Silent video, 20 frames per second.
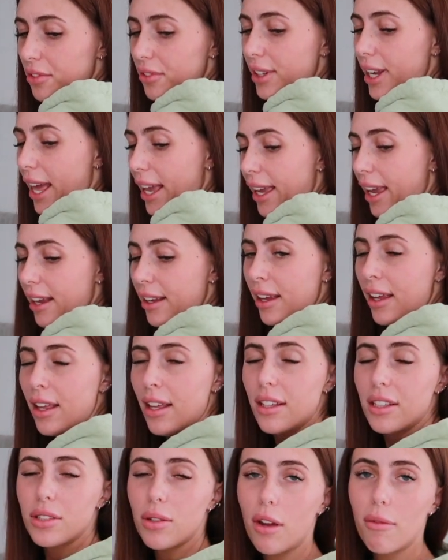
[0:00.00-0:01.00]
legging.
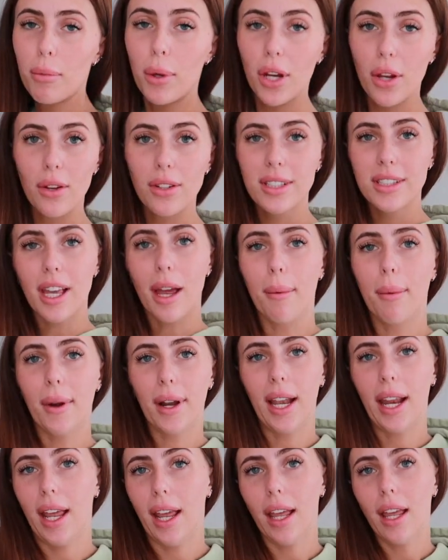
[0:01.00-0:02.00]
So I've put it on
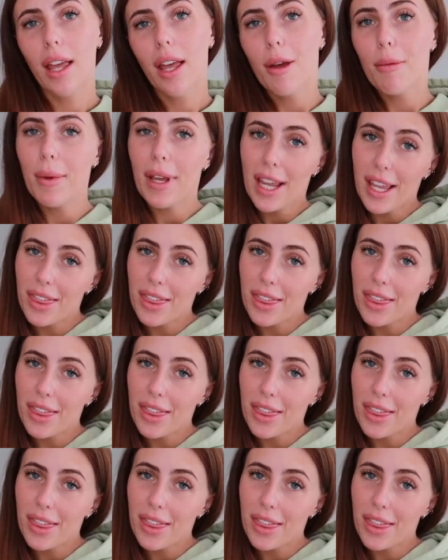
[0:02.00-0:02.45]
separately, but